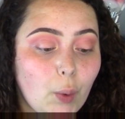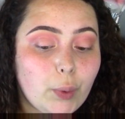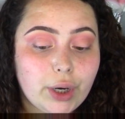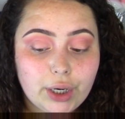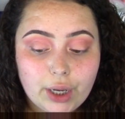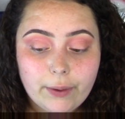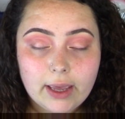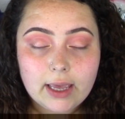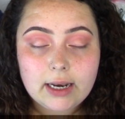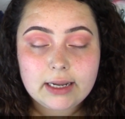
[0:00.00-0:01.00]
We're going to go
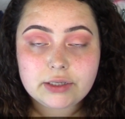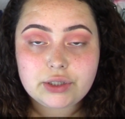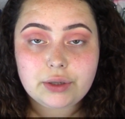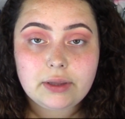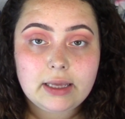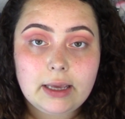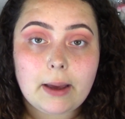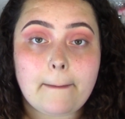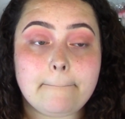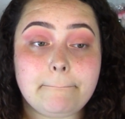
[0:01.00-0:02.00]
ahead and do
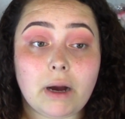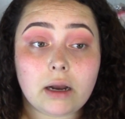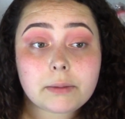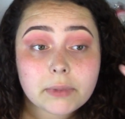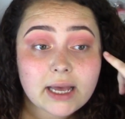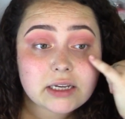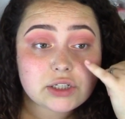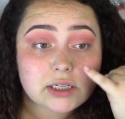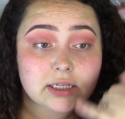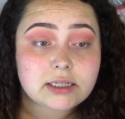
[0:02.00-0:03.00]
the bottom
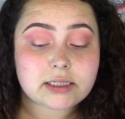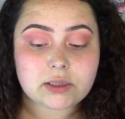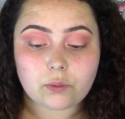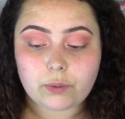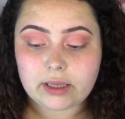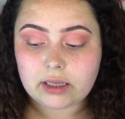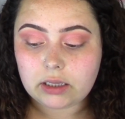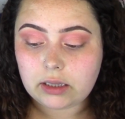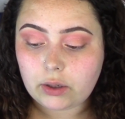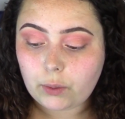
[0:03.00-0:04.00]
lashes with
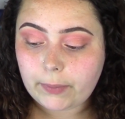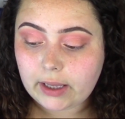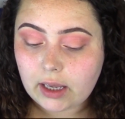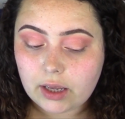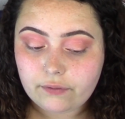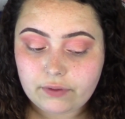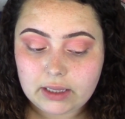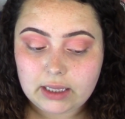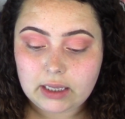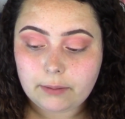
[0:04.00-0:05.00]
a little bit of
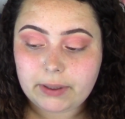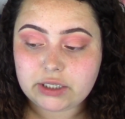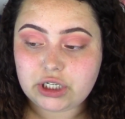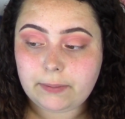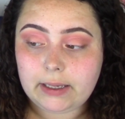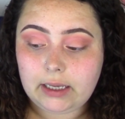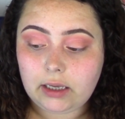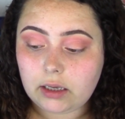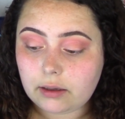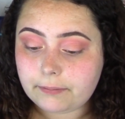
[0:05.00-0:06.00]
the Peachy
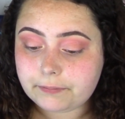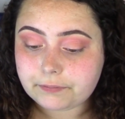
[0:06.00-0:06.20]
Pink.